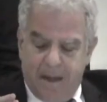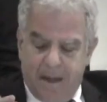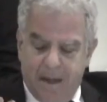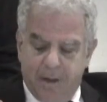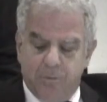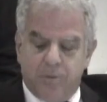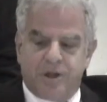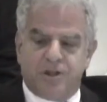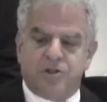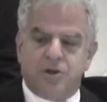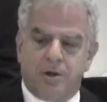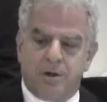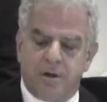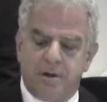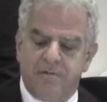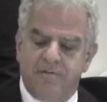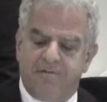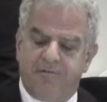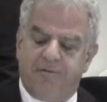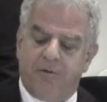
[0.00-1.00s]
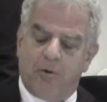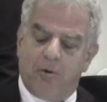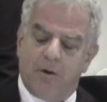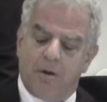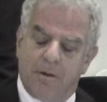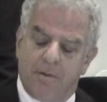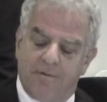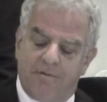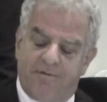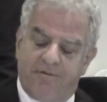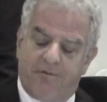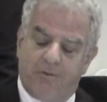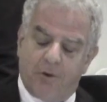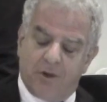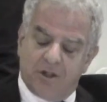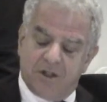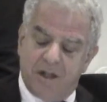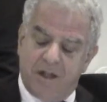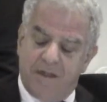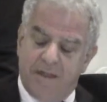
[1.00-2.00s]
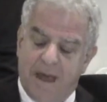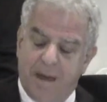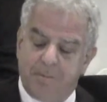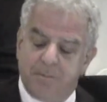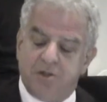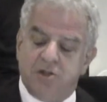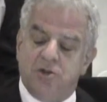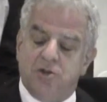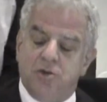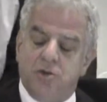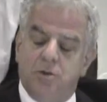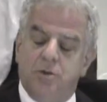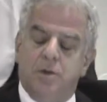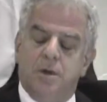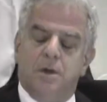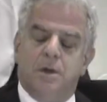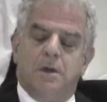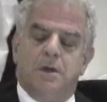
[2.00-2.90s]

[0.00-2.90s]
in return for forcing them to